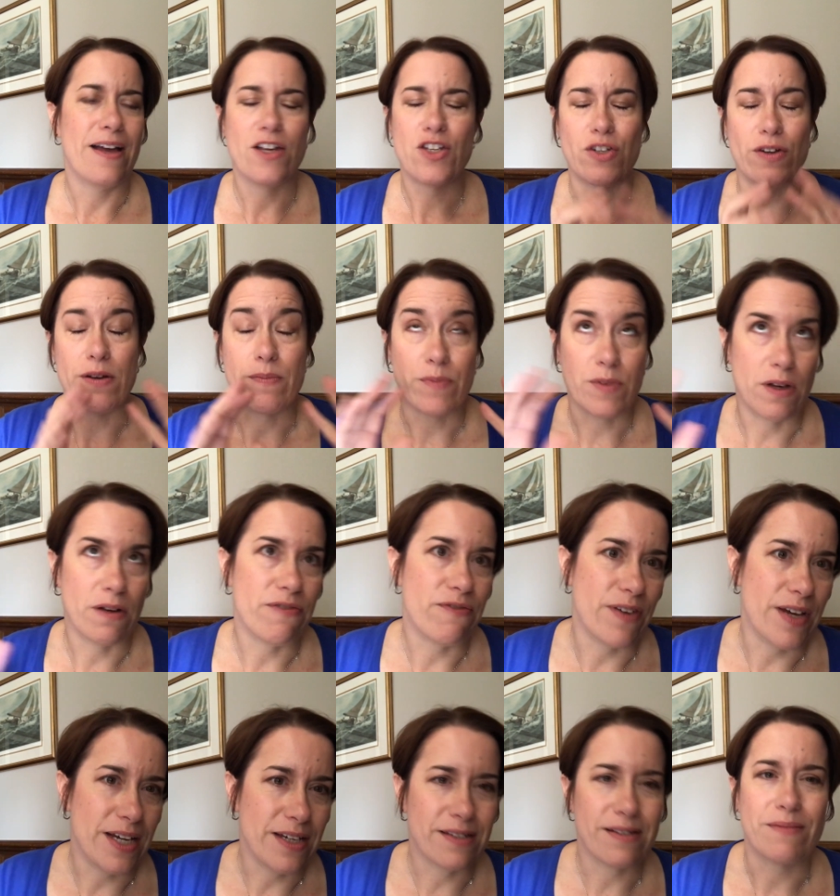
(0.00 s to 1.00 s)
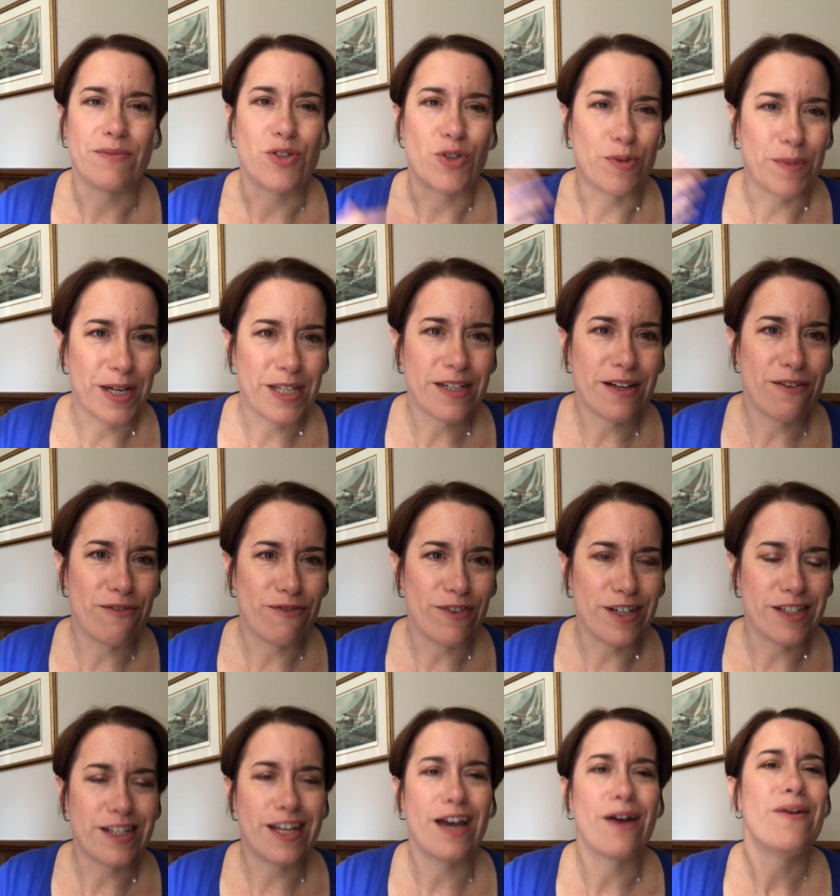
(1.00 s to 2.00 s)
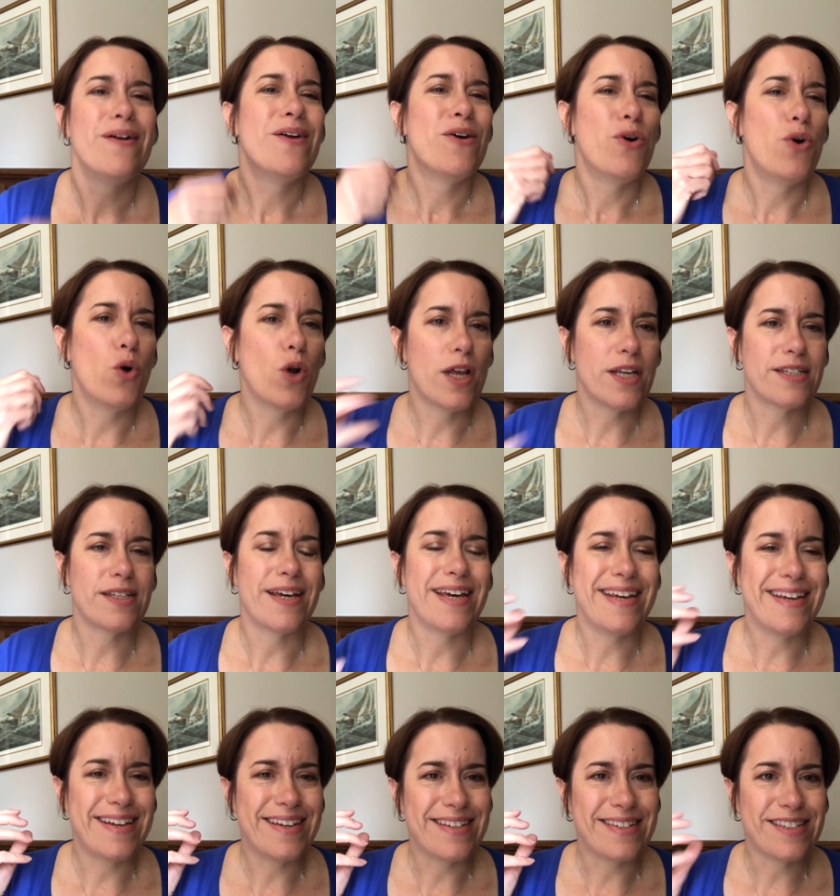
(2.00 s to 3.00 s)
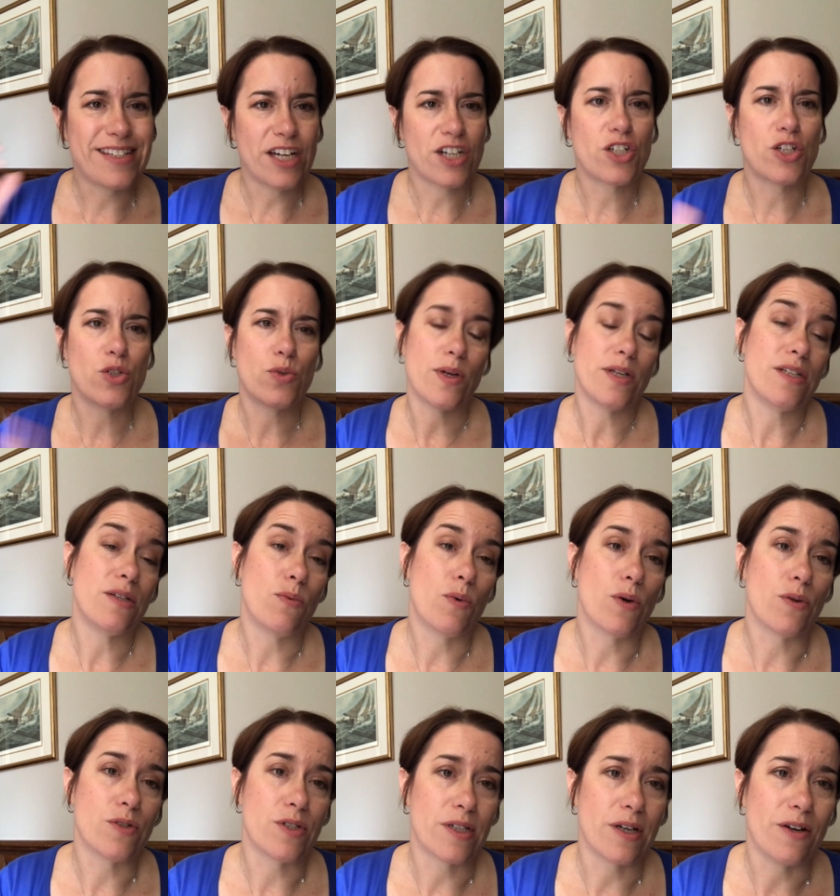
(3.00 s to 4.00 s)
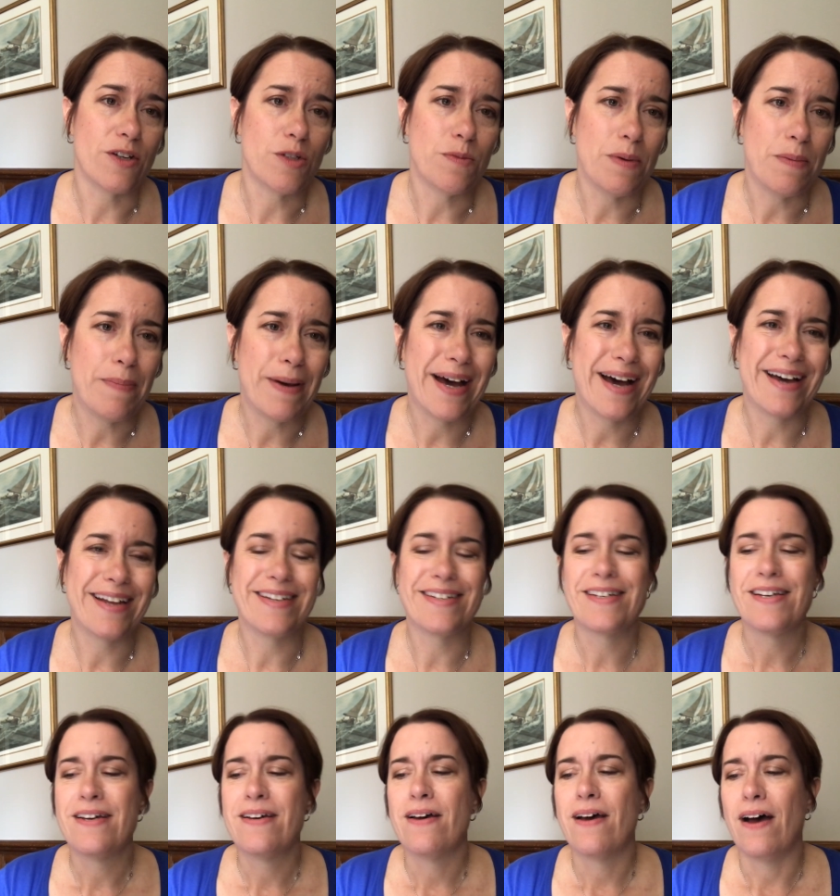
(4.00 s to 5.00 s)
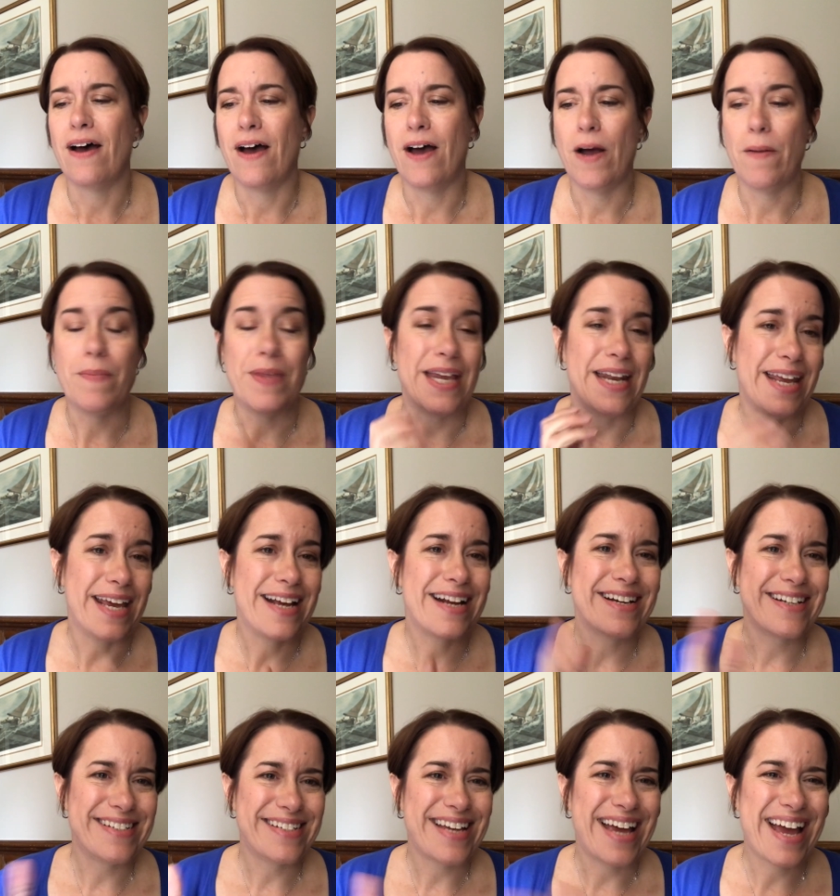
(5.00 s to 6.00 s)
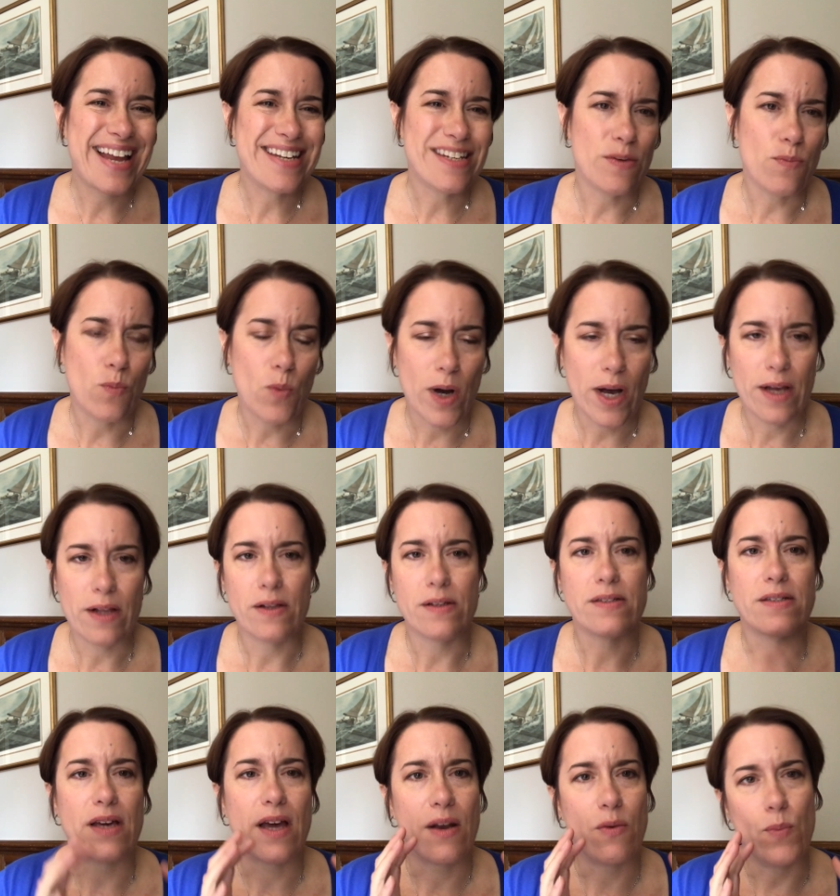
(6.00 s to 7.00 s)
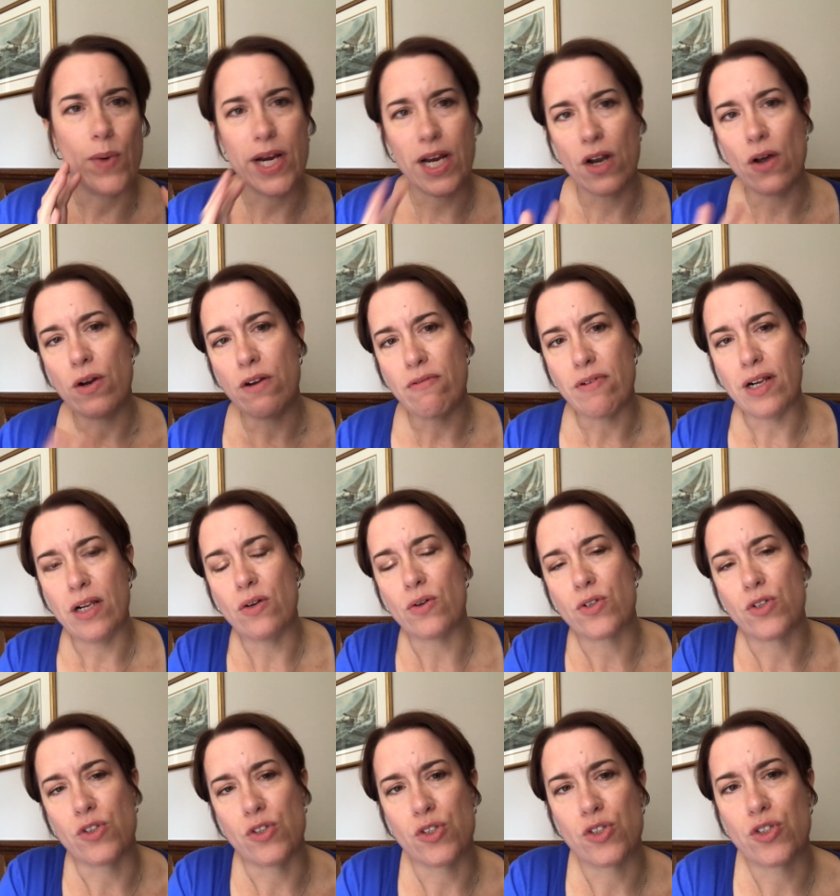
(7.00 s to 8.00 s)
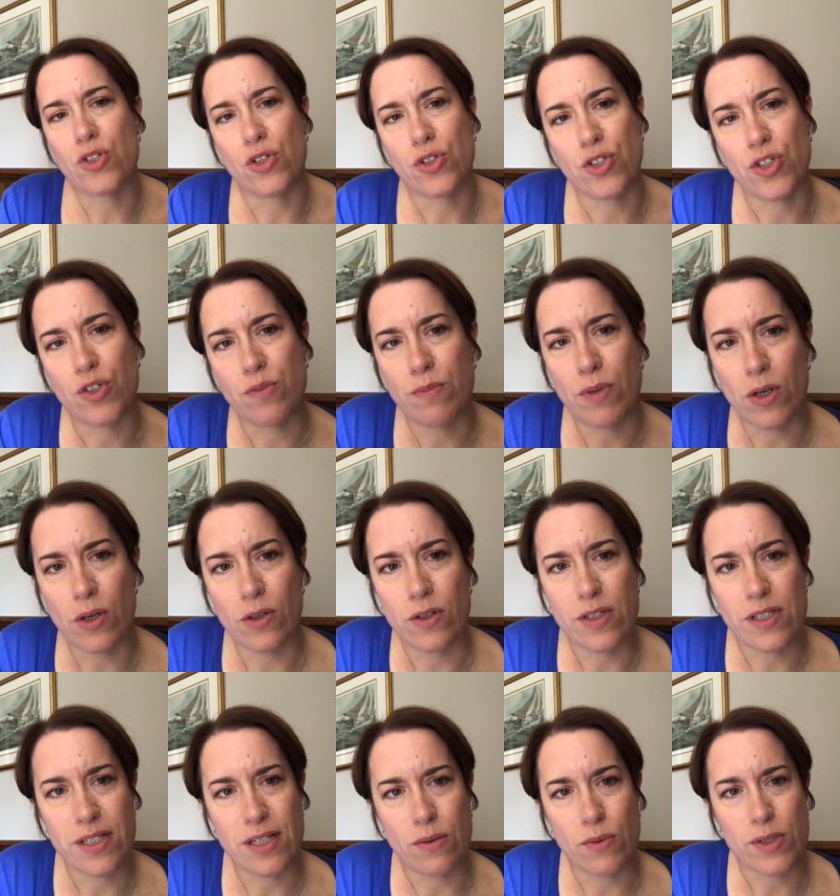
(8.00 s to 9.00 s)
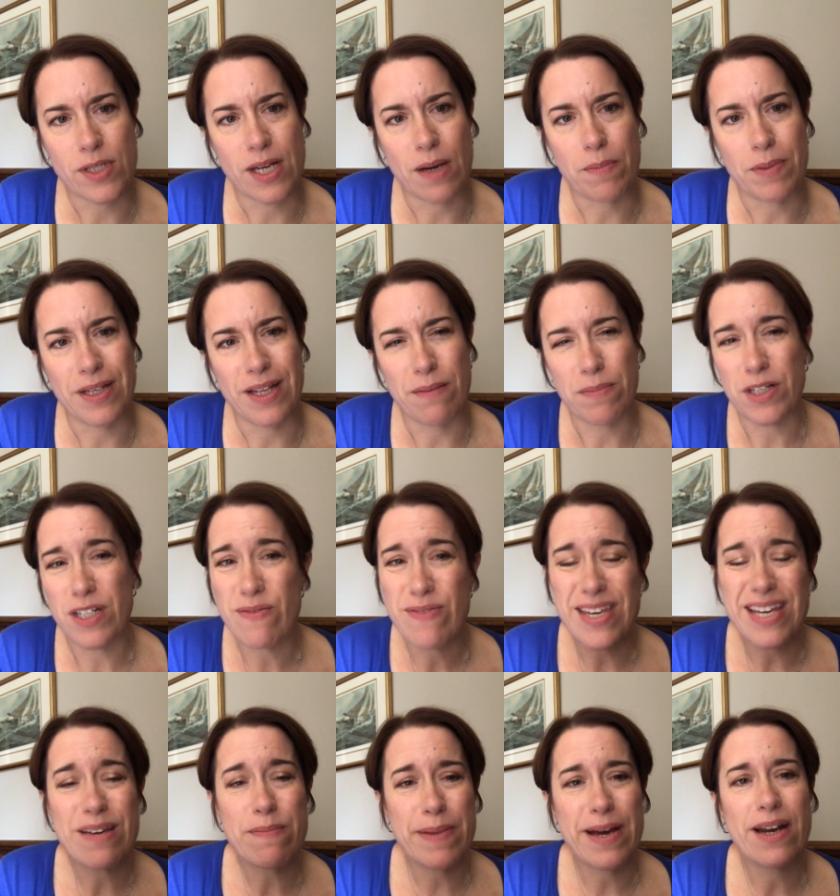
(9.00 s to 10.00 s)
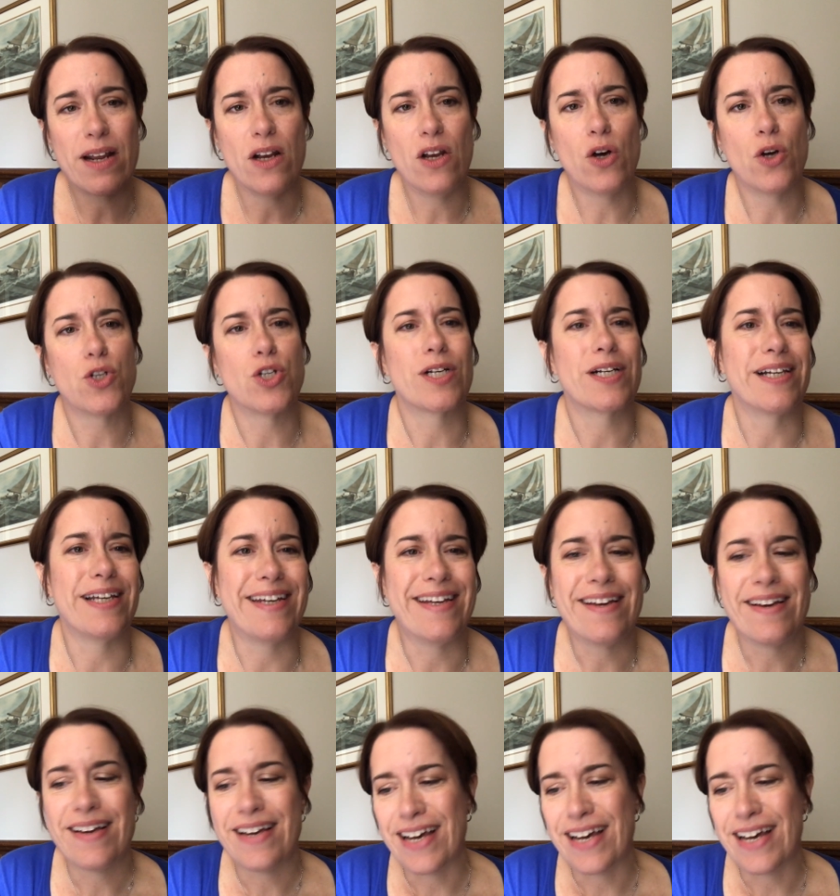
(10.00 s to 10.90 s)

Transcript: Sorry, fees, I'm talking about tenant fees now. All they're saying is Section 21s are going to be banned in England and in Wales, and we can only really look to the Scottish model to see what's happened there. Because if you think about it logically,